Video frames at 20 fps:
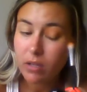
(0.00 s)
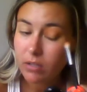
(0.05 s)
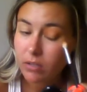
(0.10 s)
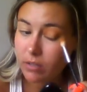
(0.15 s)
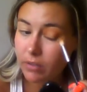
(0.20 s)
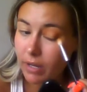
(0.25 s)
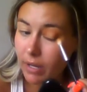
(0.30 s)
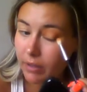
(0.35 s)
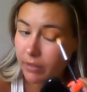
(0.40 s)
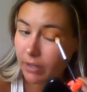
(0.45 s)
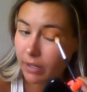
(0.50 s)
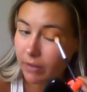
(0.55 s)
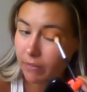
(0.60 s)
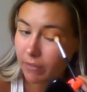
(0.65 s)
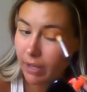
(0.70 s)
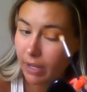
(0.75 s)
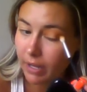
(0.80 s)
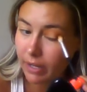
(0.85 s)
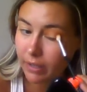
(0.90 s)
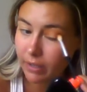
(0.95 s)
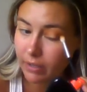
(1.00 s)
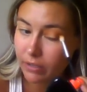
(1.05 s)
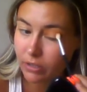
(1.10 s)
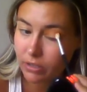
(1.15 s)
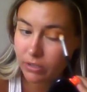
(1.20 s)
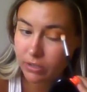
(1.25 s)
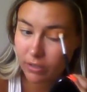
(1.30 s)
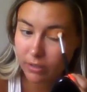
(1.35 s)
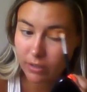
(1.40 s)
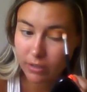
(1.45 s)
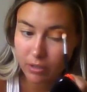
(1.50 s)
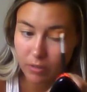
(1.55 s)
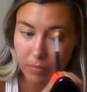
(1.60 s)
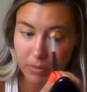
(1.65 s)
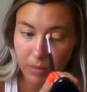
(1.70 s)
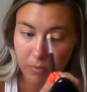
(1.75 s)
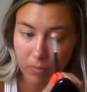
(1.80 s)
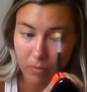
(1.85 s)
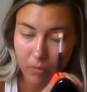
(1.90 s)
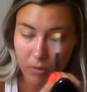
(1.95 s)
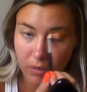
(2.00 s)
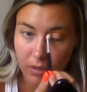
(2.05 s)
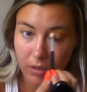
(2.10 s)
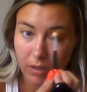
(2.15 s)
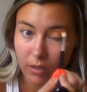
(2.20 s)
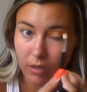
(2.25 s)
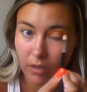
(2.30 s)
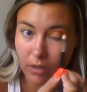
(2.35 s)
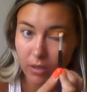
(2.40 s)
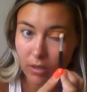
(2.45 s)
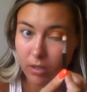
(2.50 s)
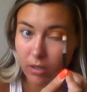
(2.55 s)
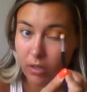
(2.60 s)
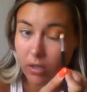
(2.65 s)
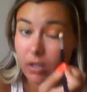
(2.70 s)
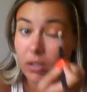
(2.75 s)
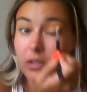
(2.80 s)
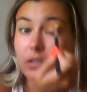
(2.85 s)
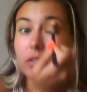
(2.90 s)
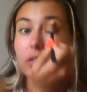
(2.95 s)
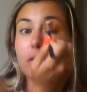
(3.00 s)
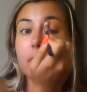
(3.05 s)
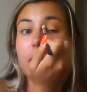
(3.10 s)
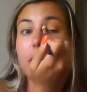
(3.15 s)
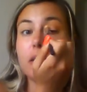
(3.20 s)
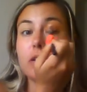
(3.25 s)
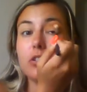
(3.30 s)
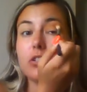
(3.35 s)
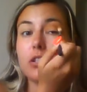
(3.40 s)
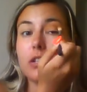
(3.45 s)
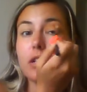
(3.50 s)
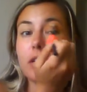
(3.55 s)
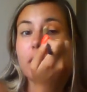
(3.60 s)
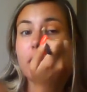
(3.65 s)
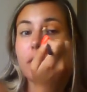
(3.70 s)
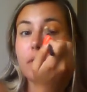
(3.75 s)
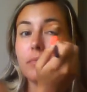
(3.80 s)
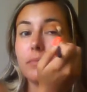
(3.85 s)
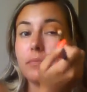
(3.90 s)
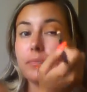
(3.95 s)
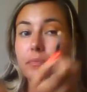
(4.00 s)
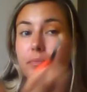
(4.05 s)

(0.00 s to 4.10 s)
So now that I've added just a little bit more dimension,